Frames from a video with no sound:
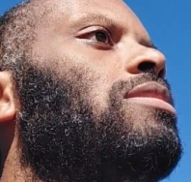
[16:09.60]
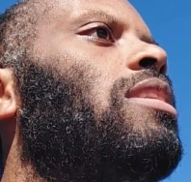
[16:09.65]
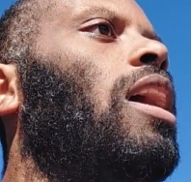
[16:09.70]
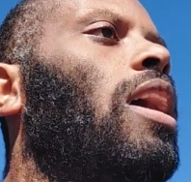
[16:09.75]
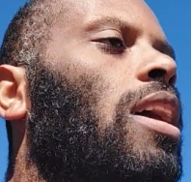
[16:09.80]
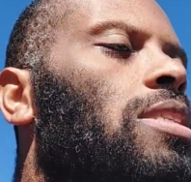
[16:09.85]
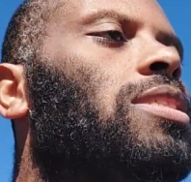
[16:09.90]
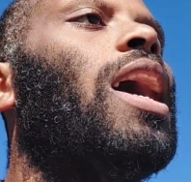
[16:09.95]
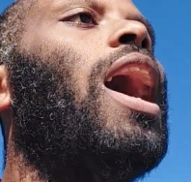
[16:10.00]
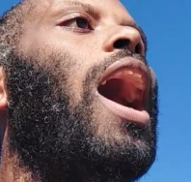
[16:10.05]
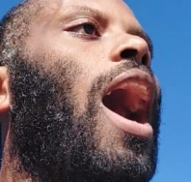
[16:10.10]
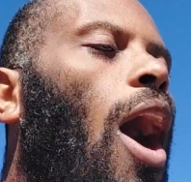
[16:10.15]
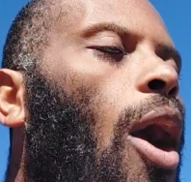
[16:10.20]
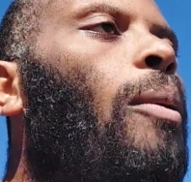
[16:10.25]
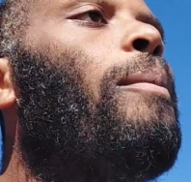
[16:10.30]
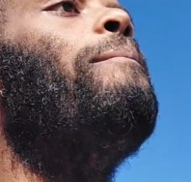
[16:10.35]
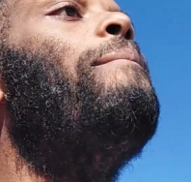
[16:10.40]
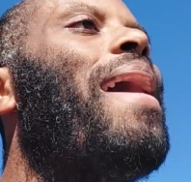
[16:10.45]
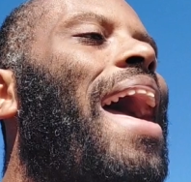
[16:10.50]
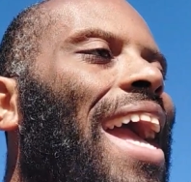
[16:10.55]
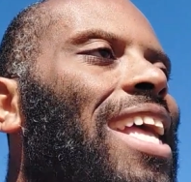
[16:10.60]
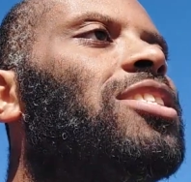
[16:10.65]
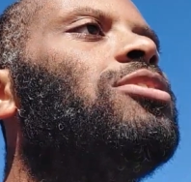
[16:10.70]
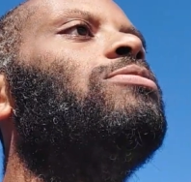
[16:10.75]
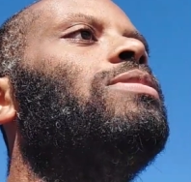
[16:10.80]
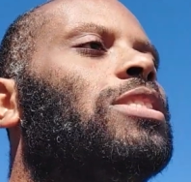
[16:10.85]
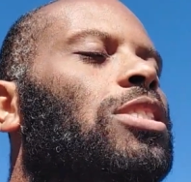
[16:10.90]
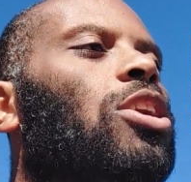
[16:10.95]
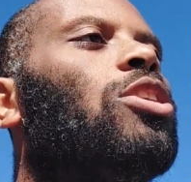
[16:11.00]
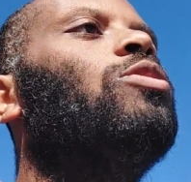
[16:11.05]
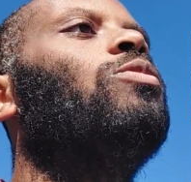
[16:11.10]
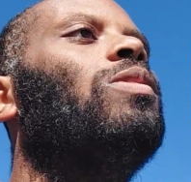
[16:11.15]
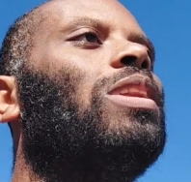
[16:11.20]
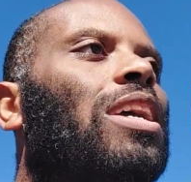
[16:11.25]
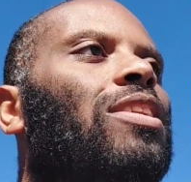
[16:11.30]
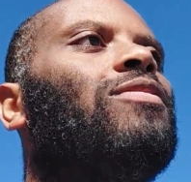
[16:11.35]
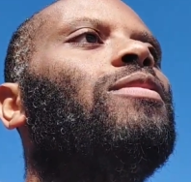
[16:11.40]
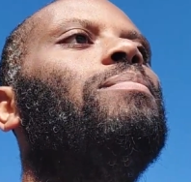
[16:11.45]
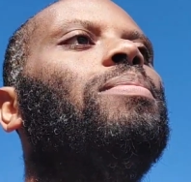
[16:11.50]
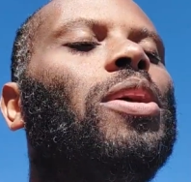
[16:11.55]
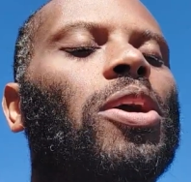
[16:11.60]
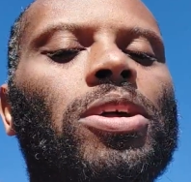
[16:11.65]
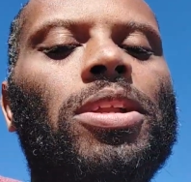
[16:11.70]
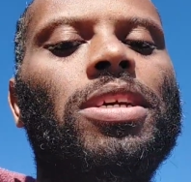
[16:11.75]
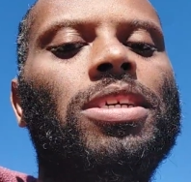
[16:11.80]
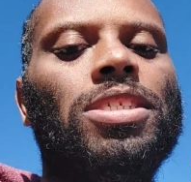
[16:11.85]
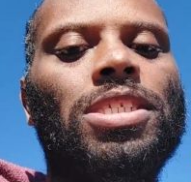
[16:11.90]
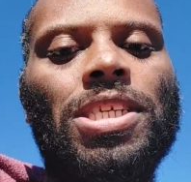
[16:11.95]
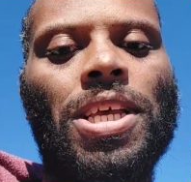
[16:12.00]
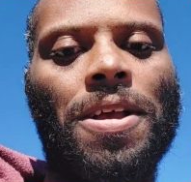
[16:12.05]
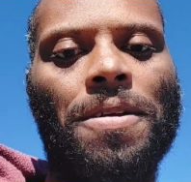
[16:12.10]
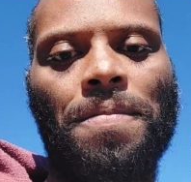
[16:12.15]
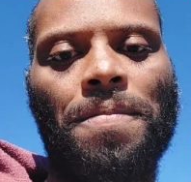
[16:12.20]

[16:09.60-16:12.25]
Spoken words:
us all back to eternal relief and pureness.